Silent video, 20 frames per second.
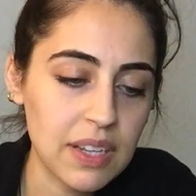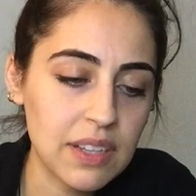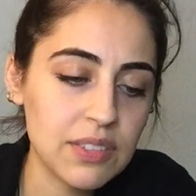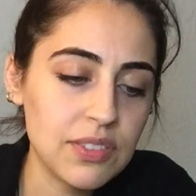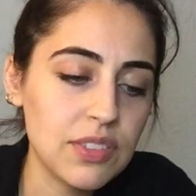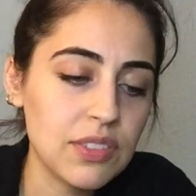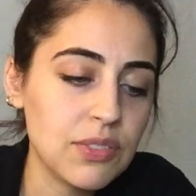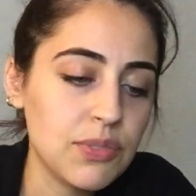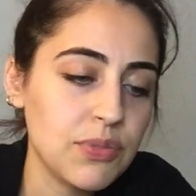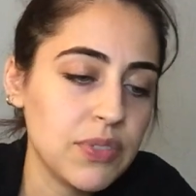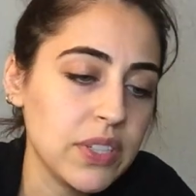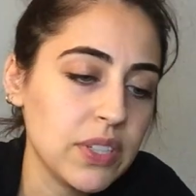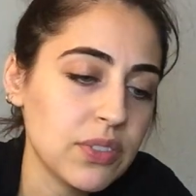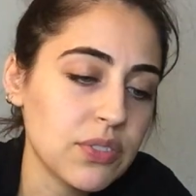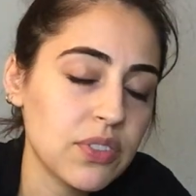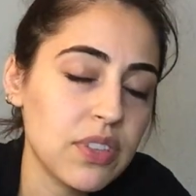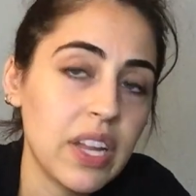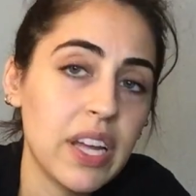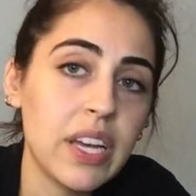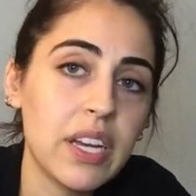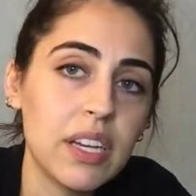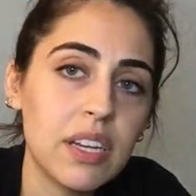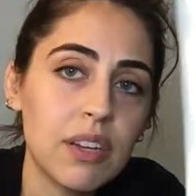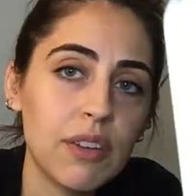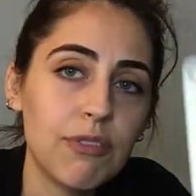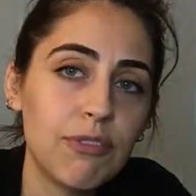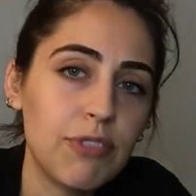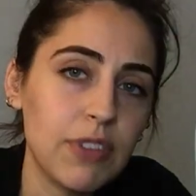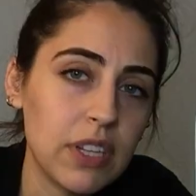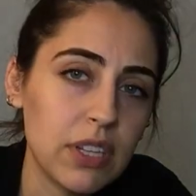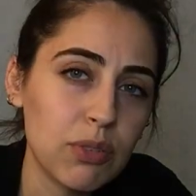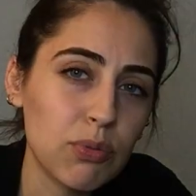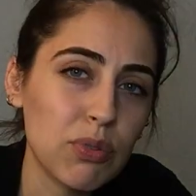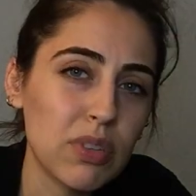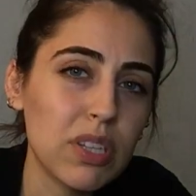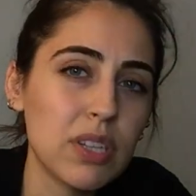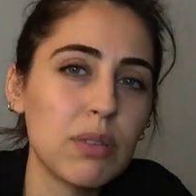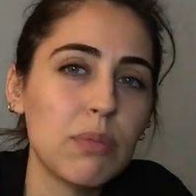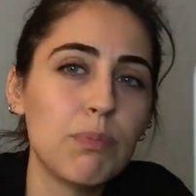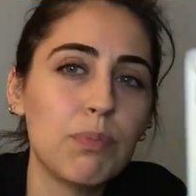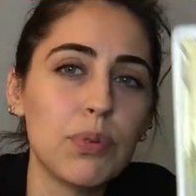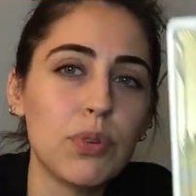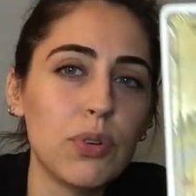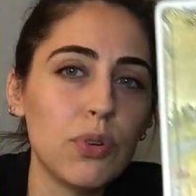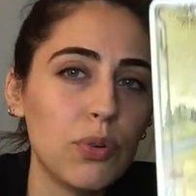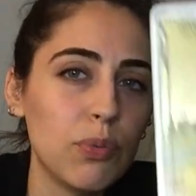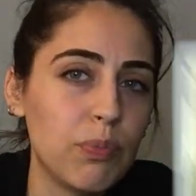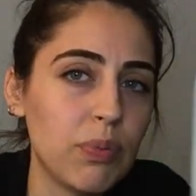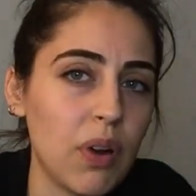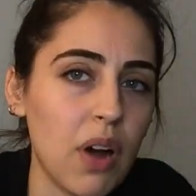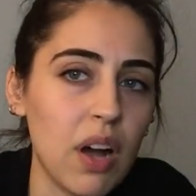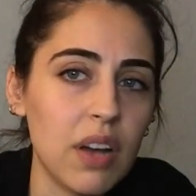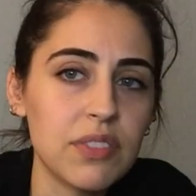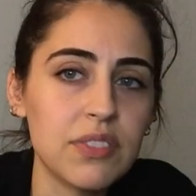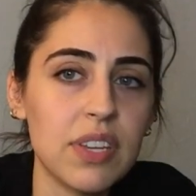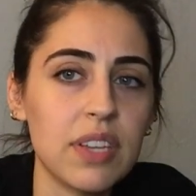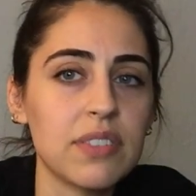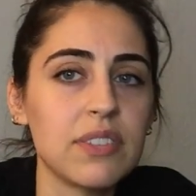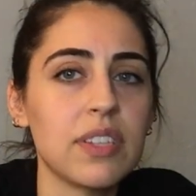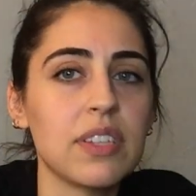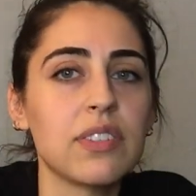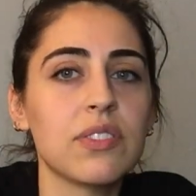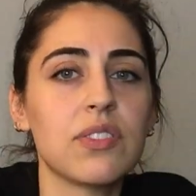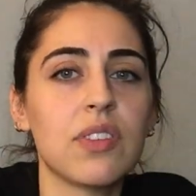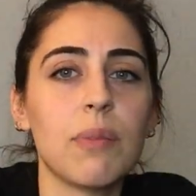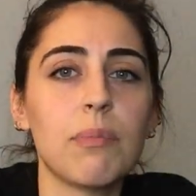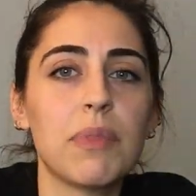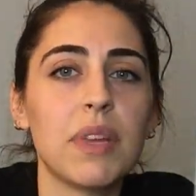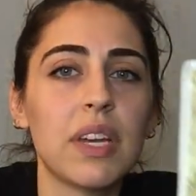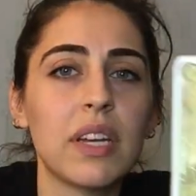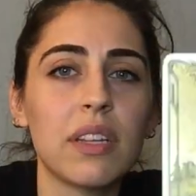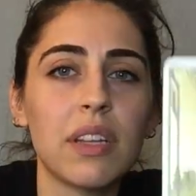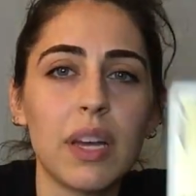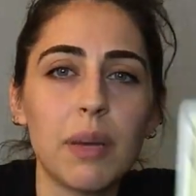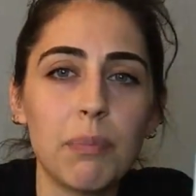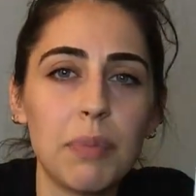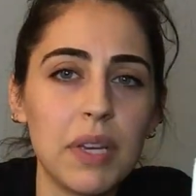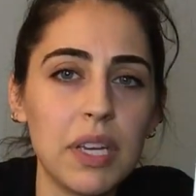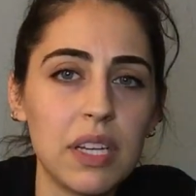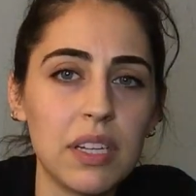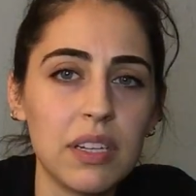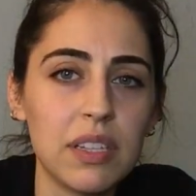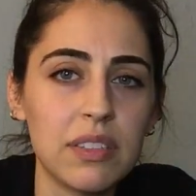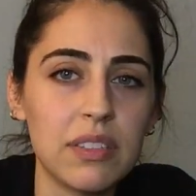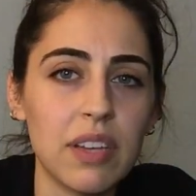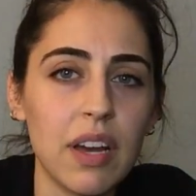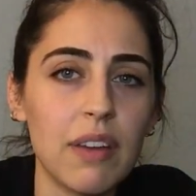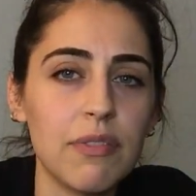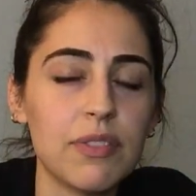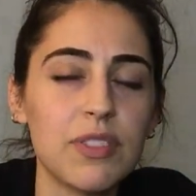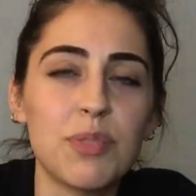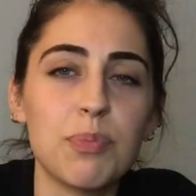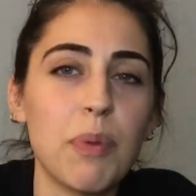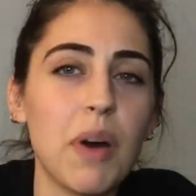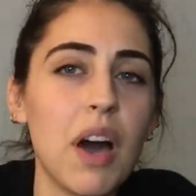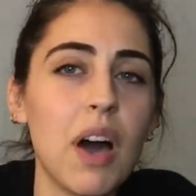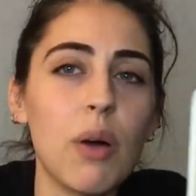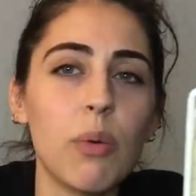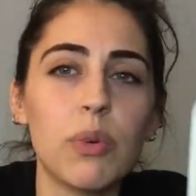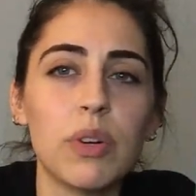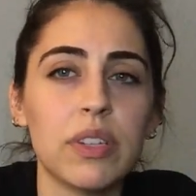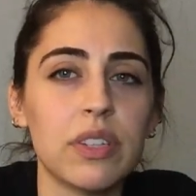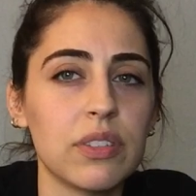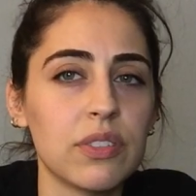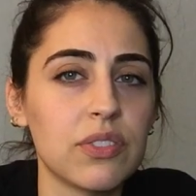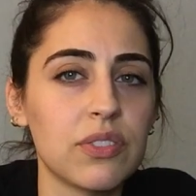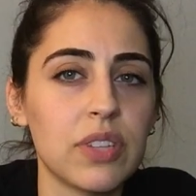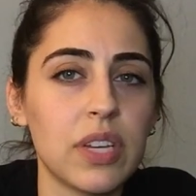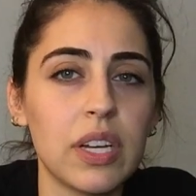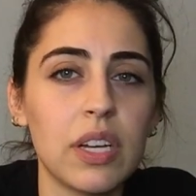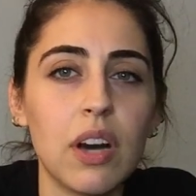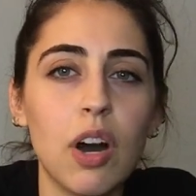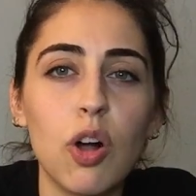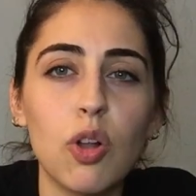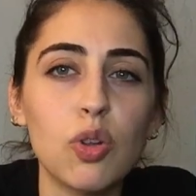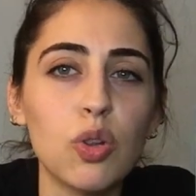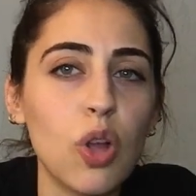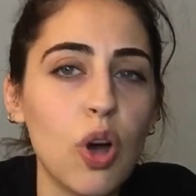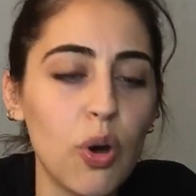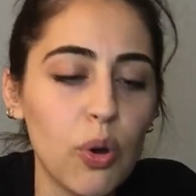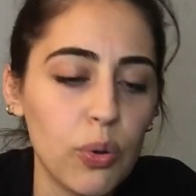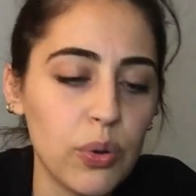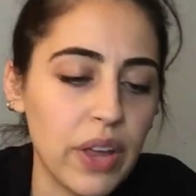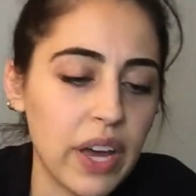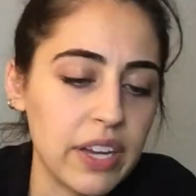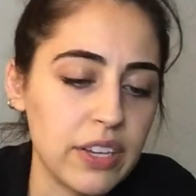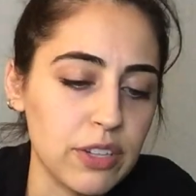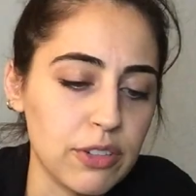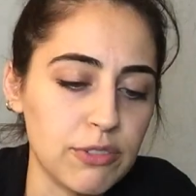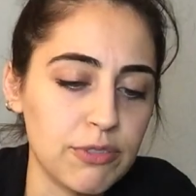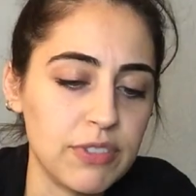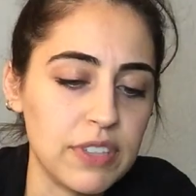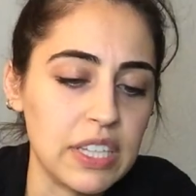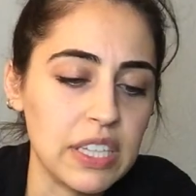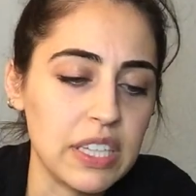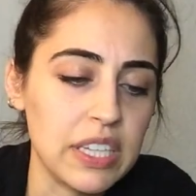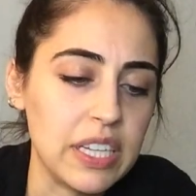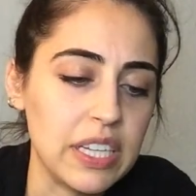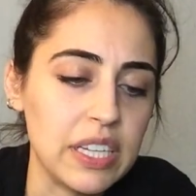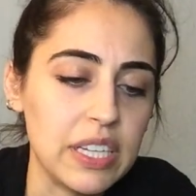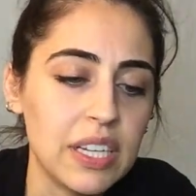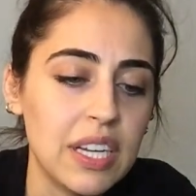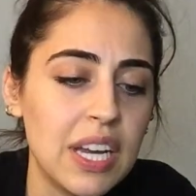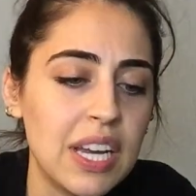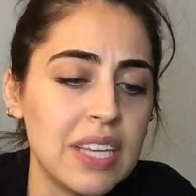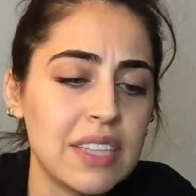because this feels like feeling really blue, processing something, like being in a tough spot where there's like a low that you're feeling.